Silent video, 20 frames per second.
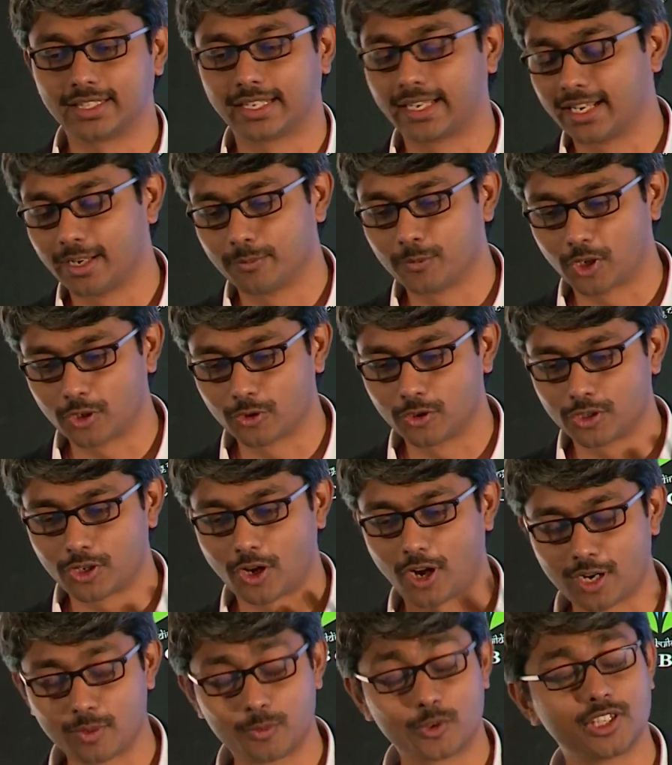Again, I'm not going to
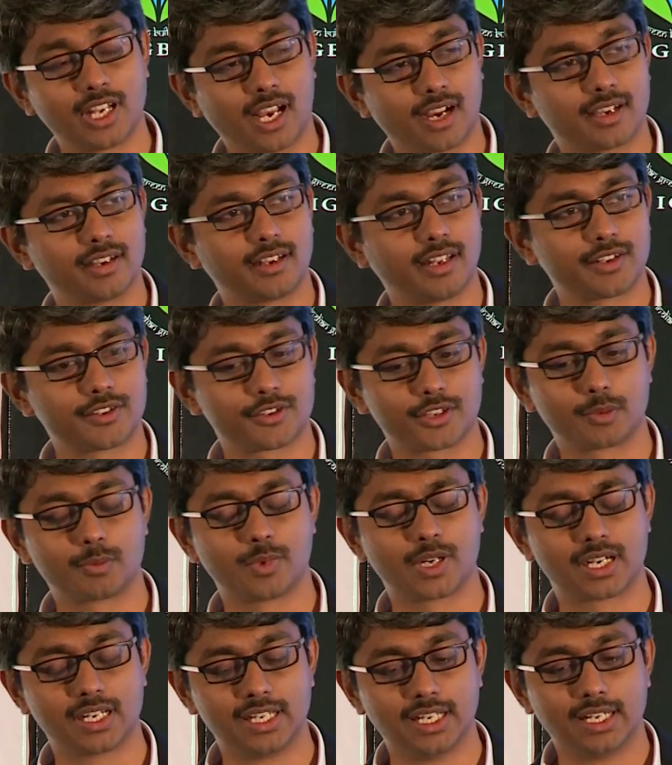talk about the architecture,
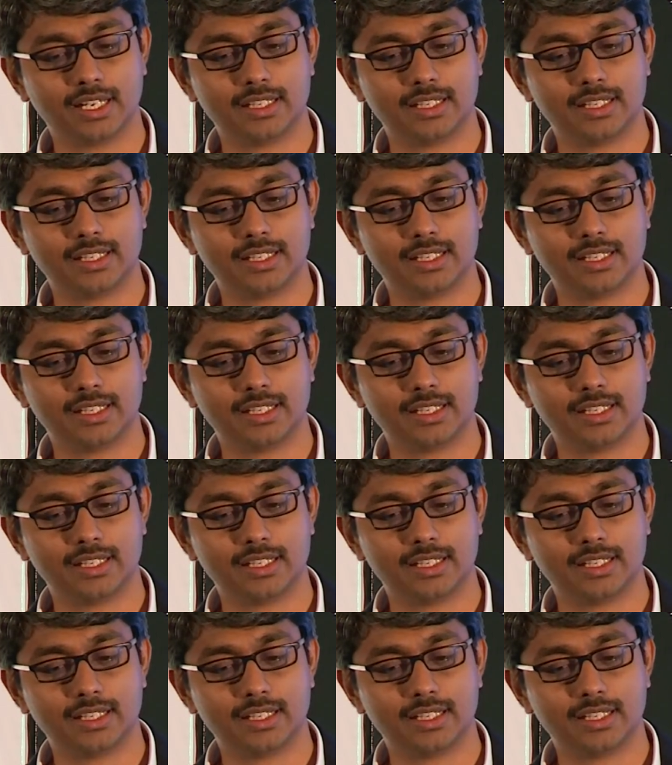but